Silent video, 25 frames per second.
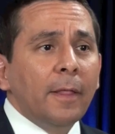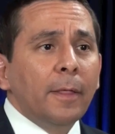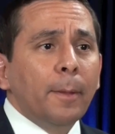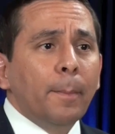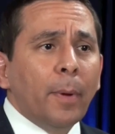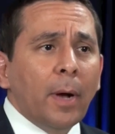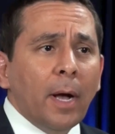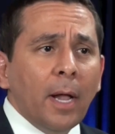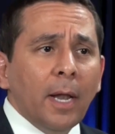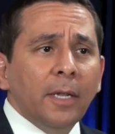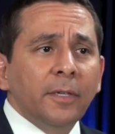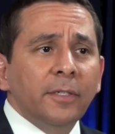and
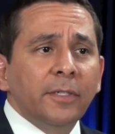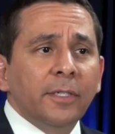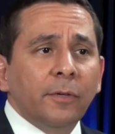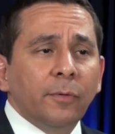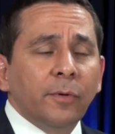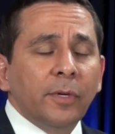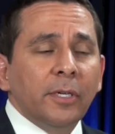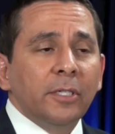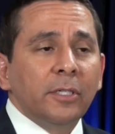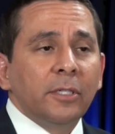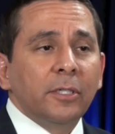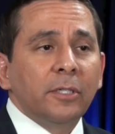the
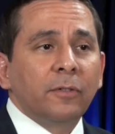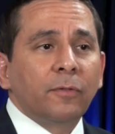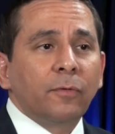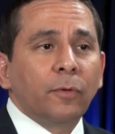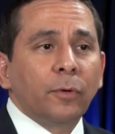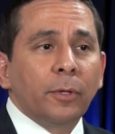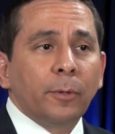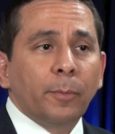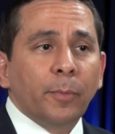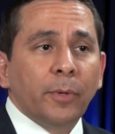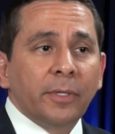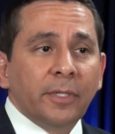policy reasons
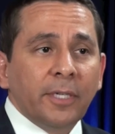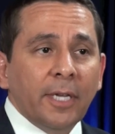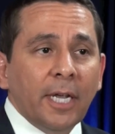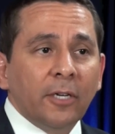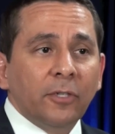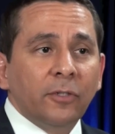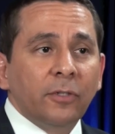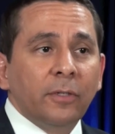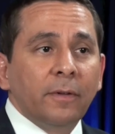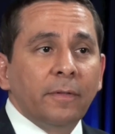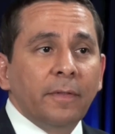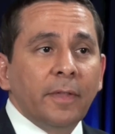for the
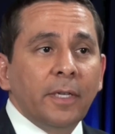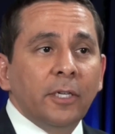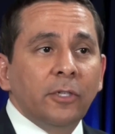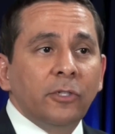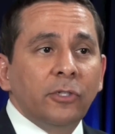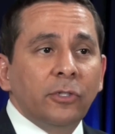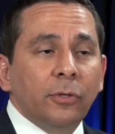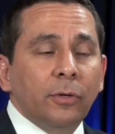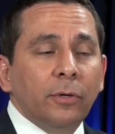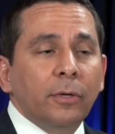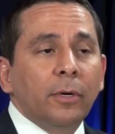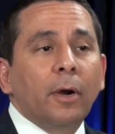protection of the
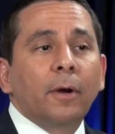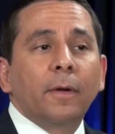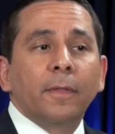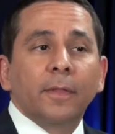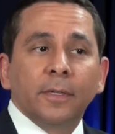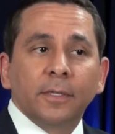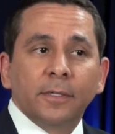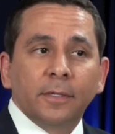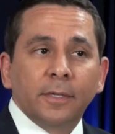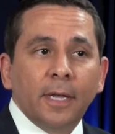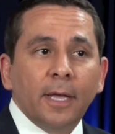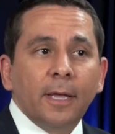insured are
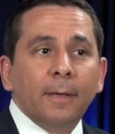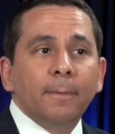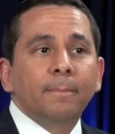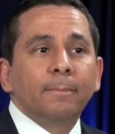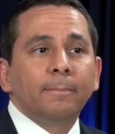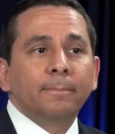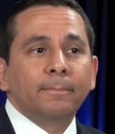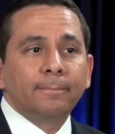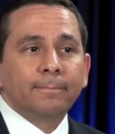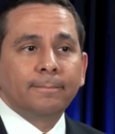the same.